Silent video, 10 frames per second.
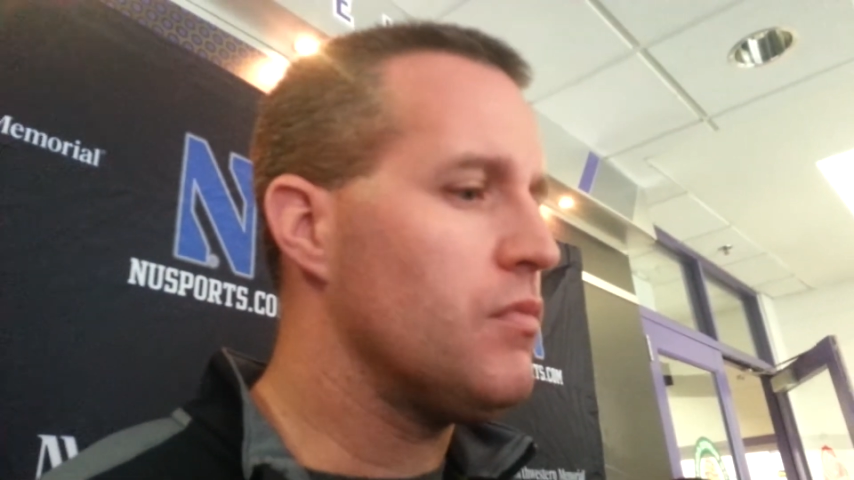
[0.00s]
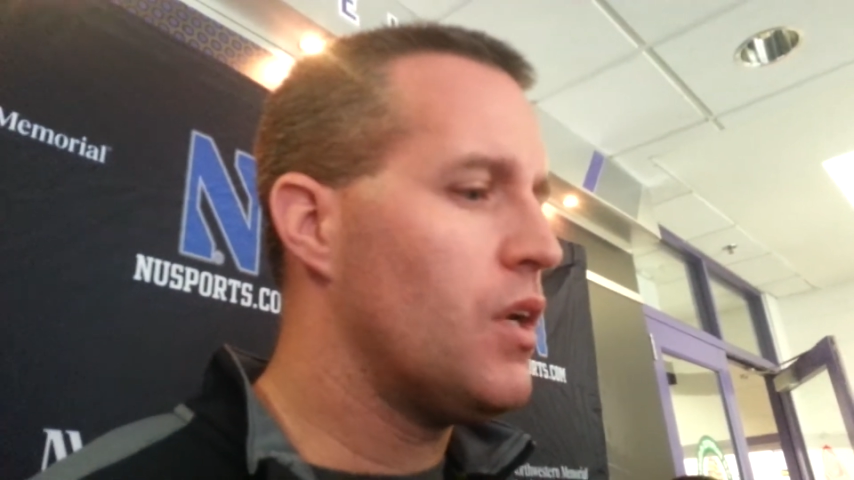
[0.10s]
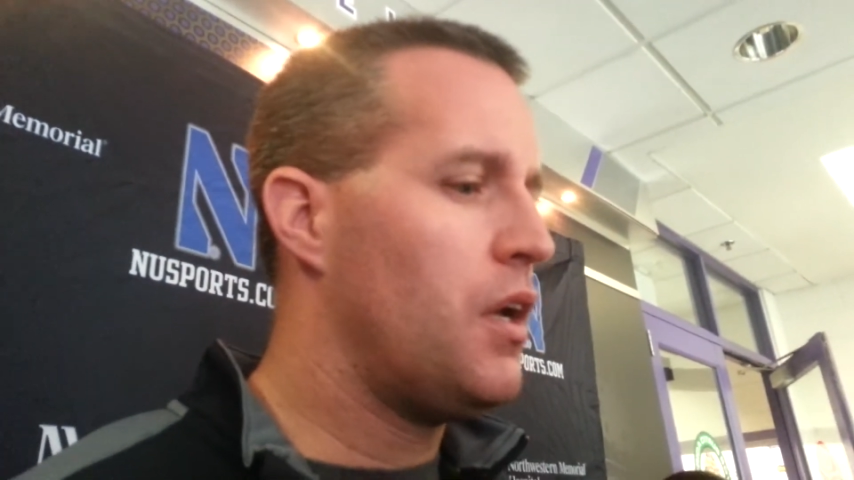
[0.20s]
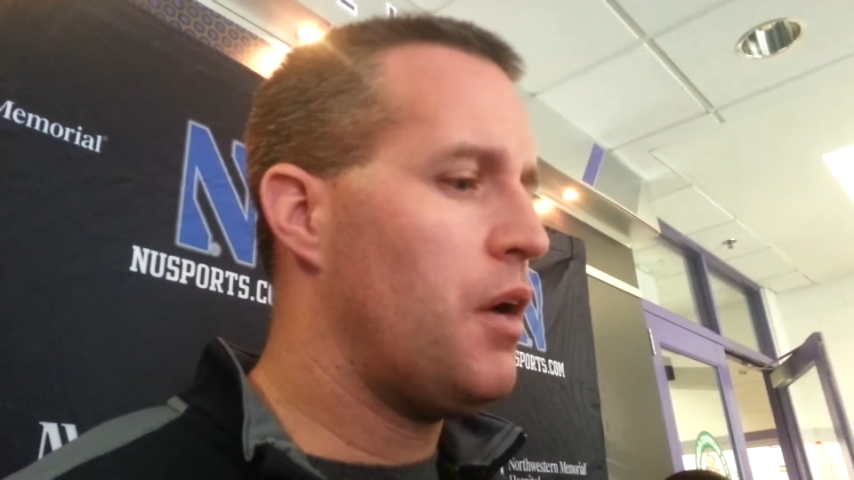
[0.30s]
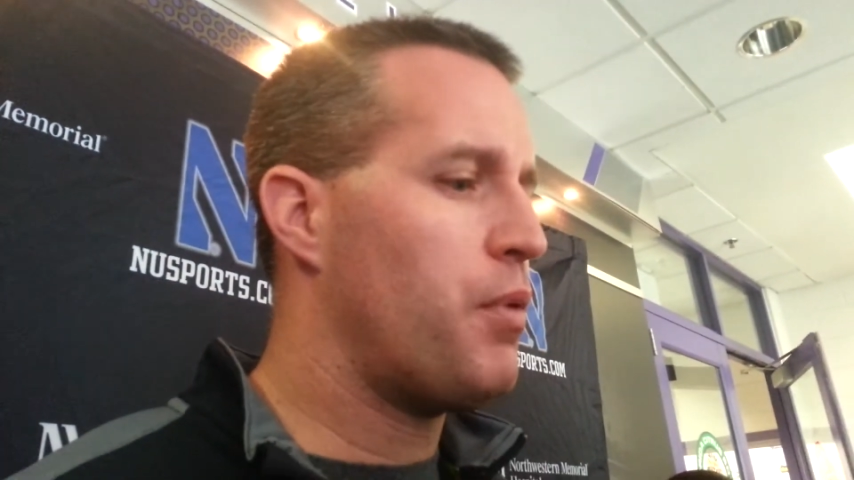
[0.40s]

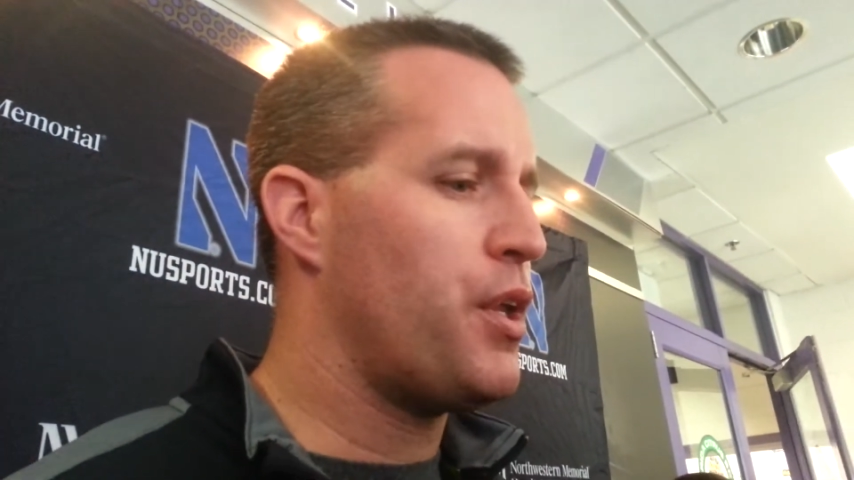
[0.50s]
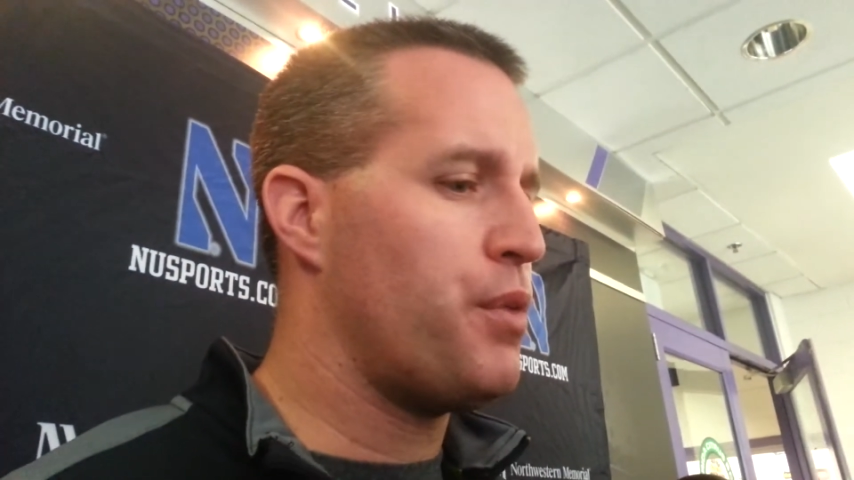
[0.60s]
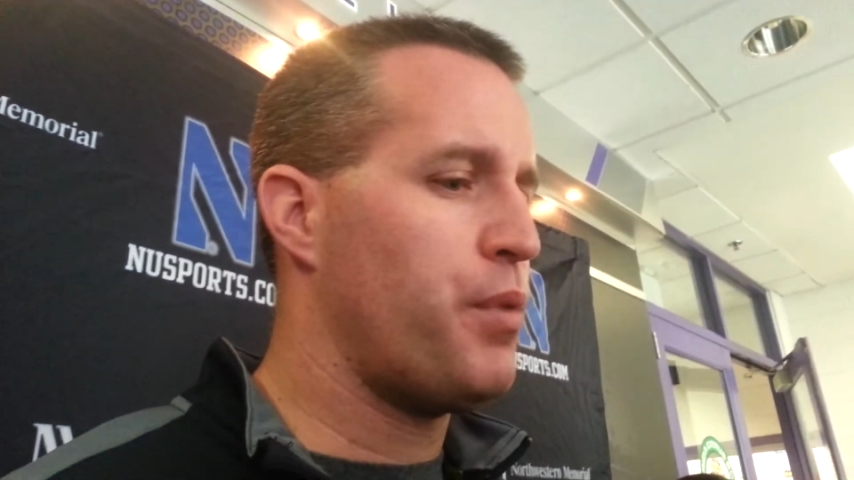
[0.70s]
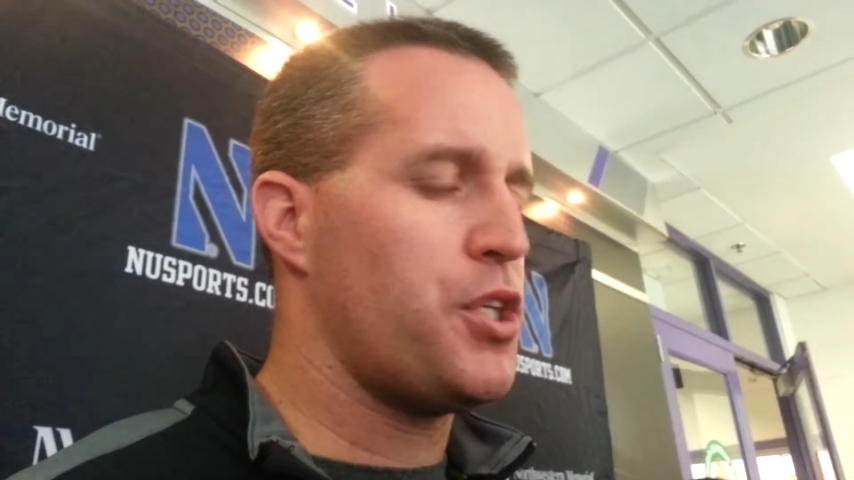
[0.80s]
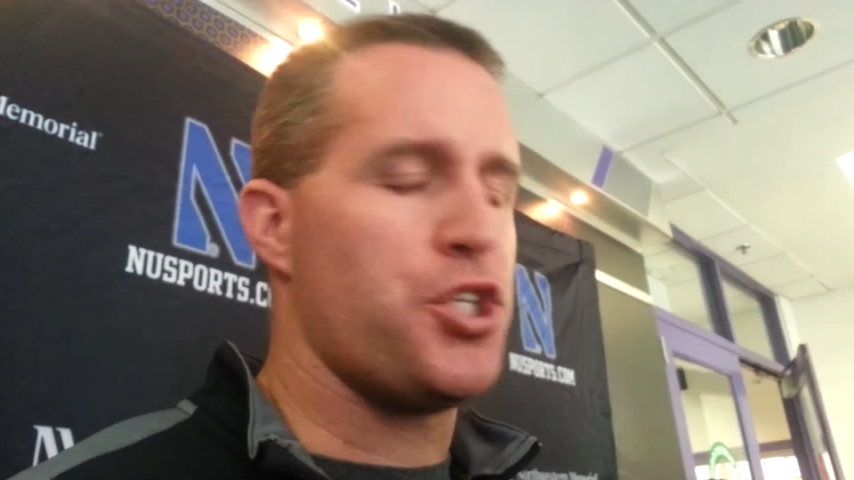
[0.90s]
Uh, but it,
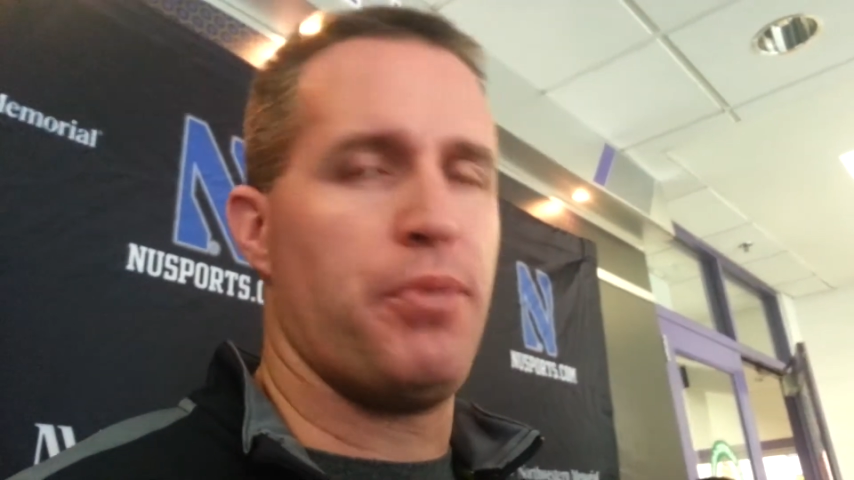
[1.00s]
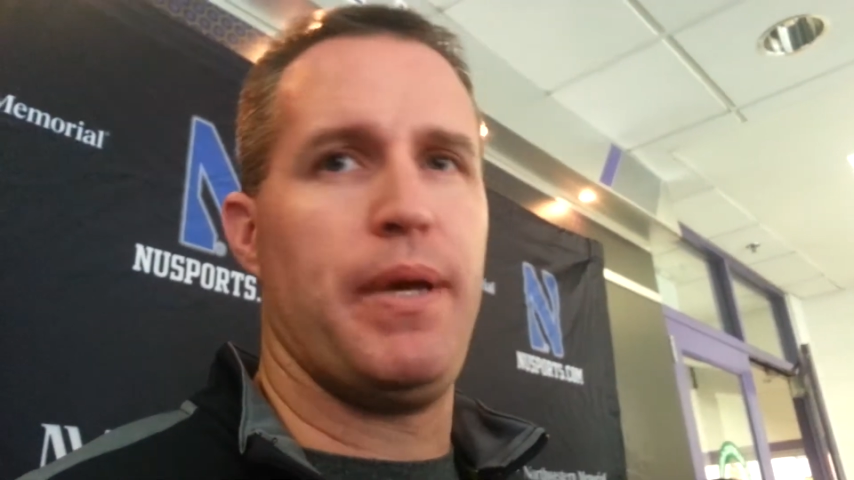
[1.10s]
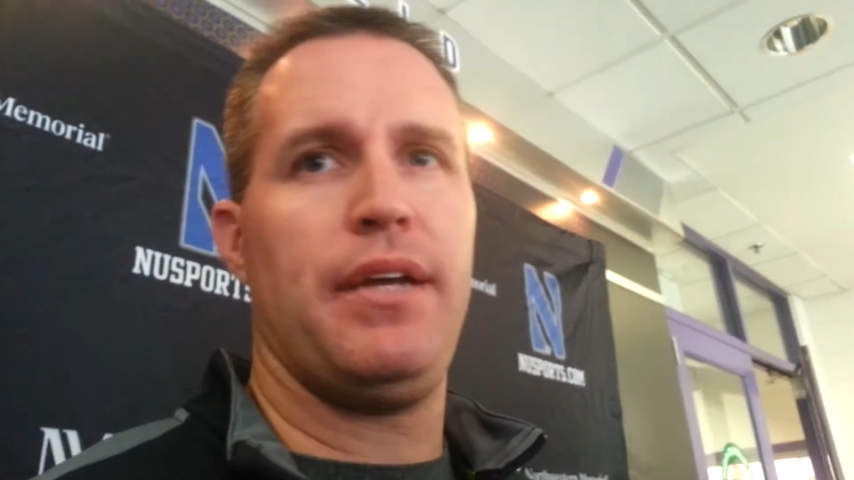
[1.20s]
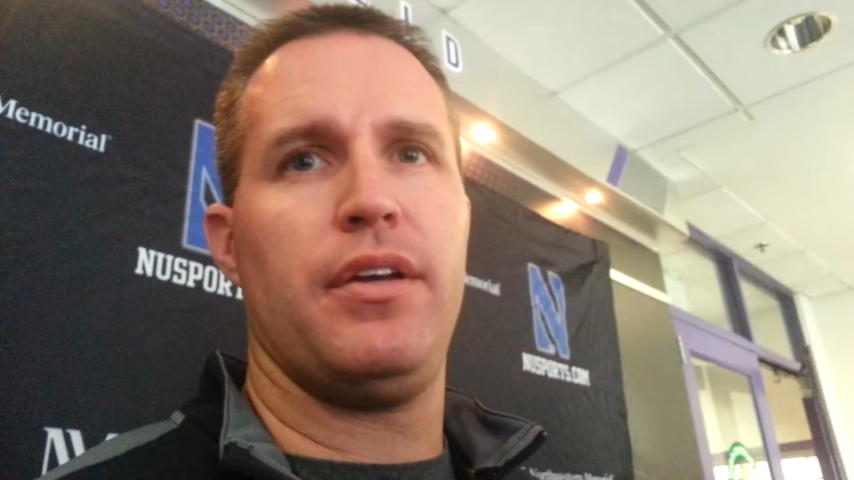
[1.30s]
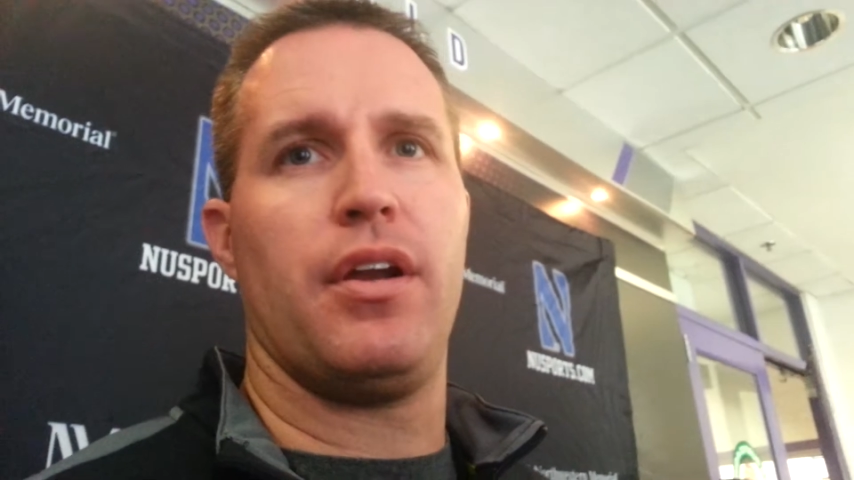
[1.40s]
but it should be.
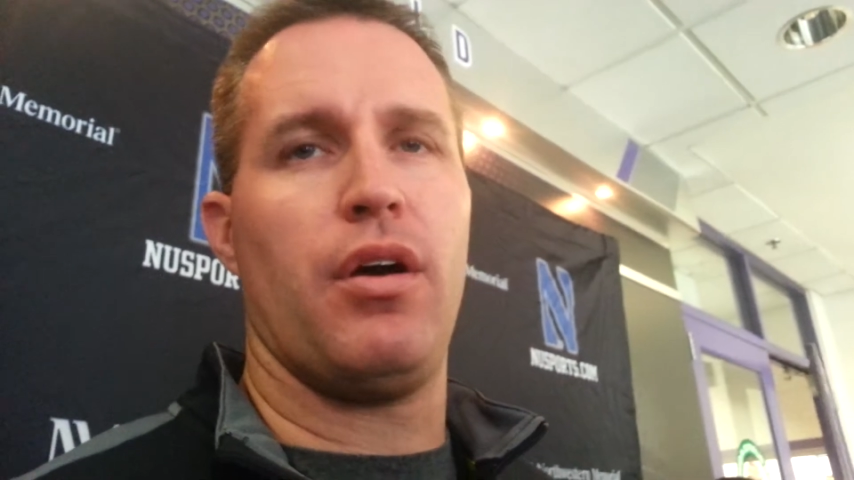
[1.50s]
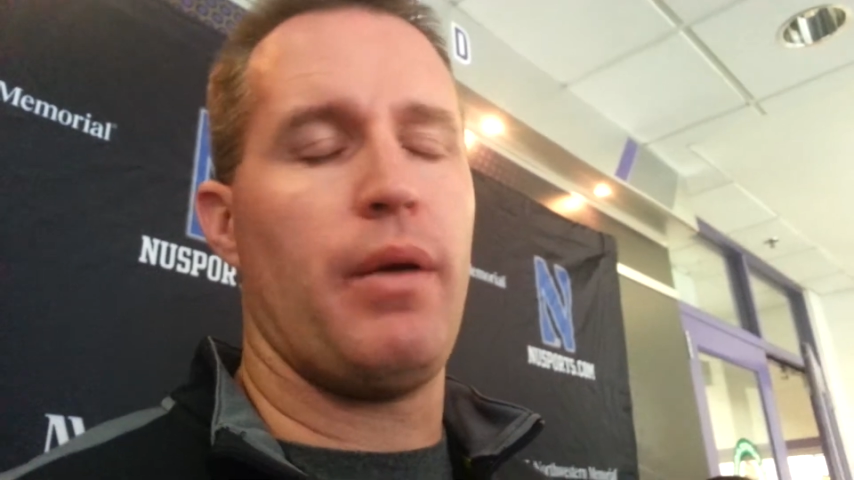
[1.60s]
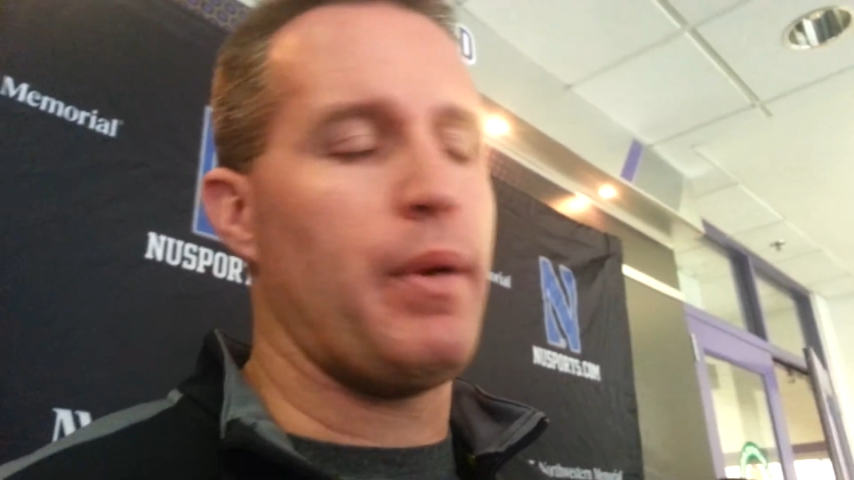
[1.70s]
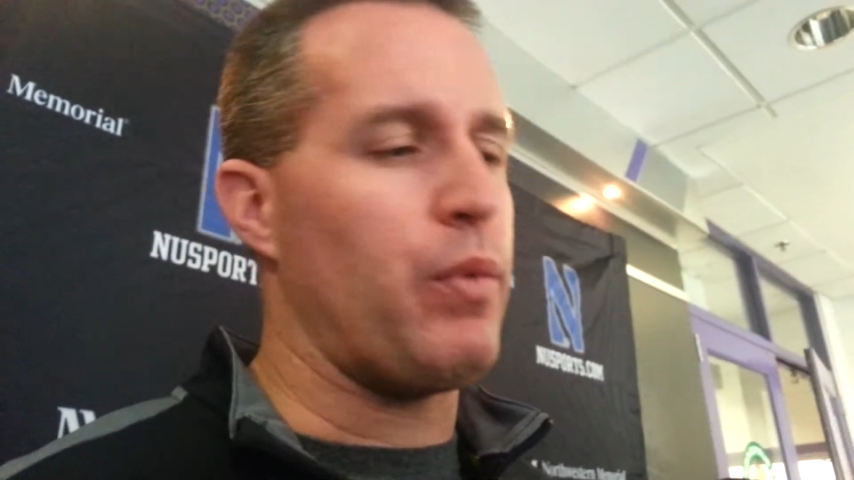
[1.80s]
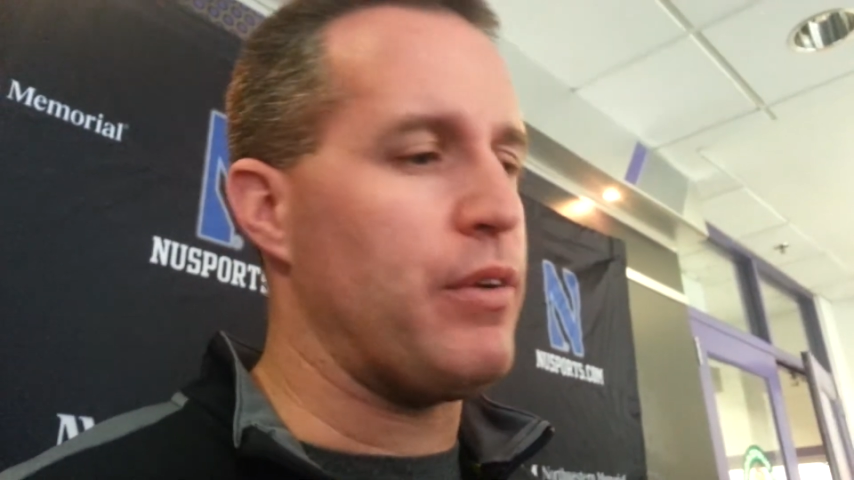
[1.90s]
You know, I
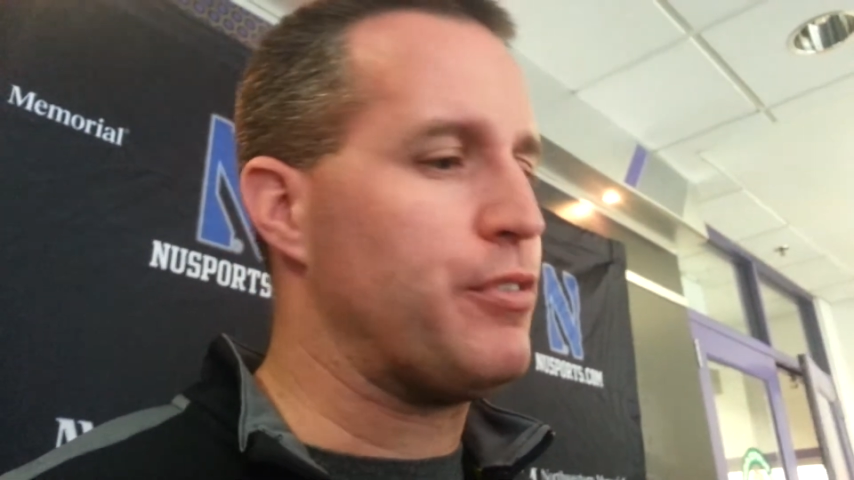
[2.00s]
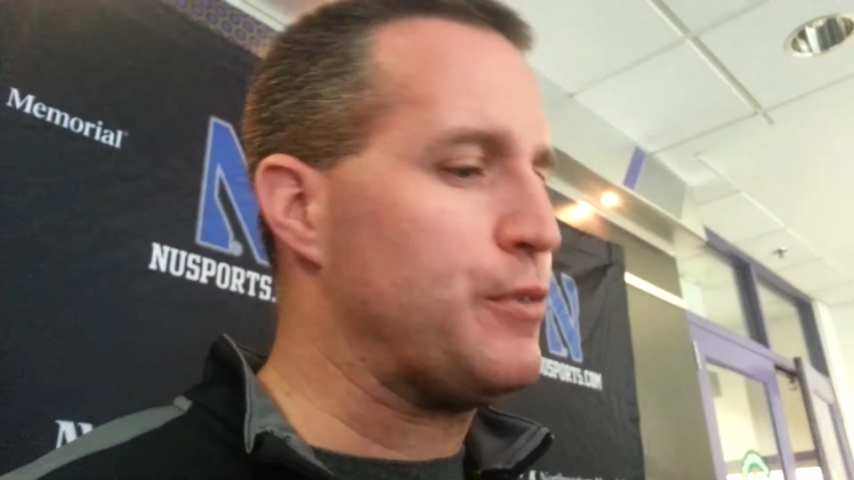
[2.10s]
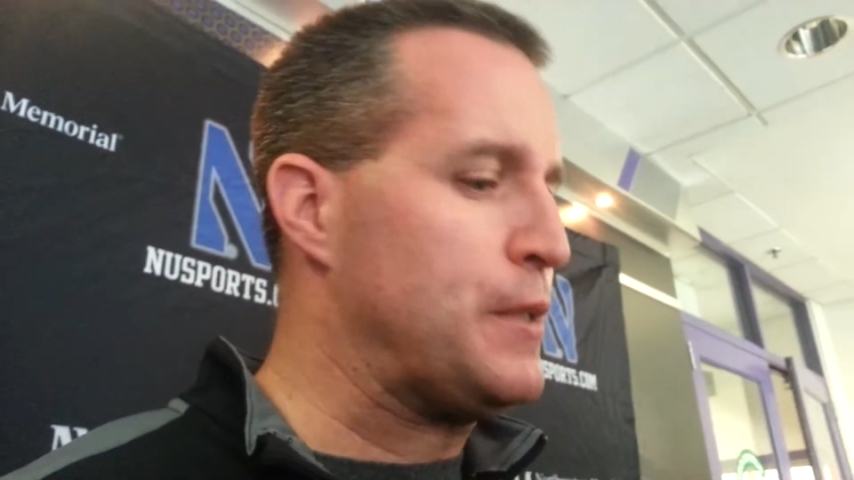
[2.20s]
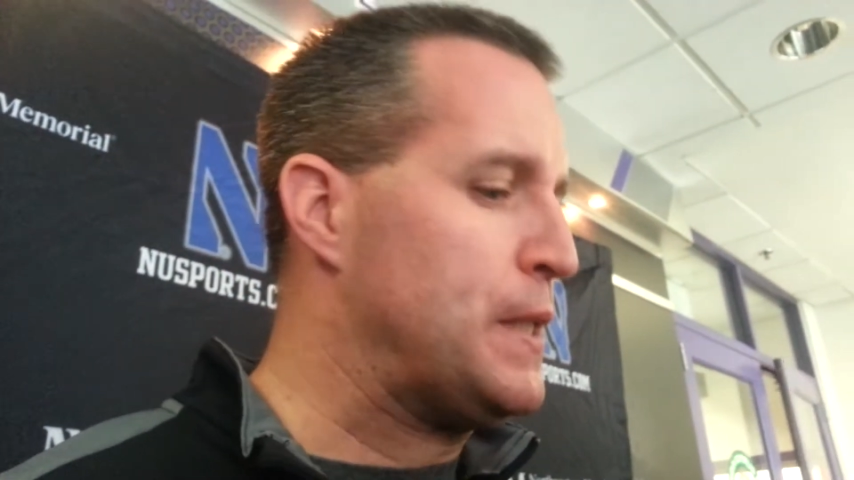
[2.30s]
mean, we've